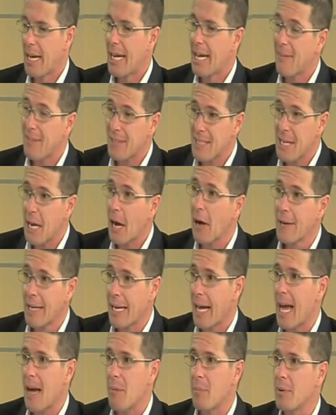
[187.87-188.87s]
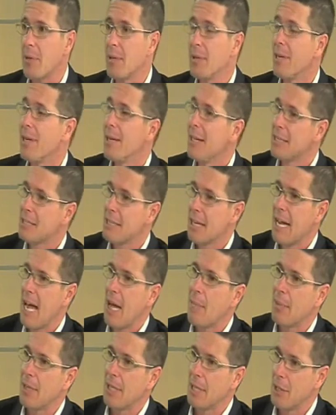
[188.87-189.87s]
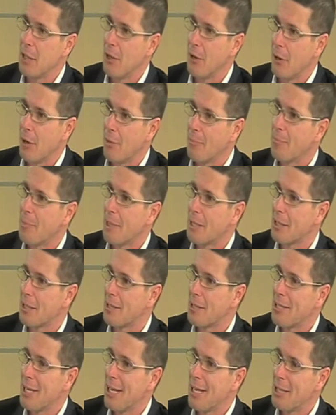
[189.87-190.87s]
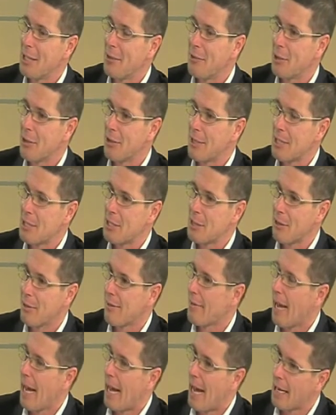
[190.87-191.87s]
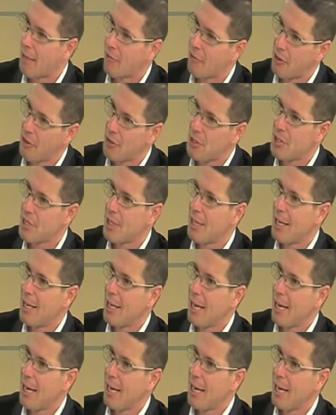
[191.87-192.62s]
If it's going to happen, it's going to happen in Europe, because you've got this sort of artifice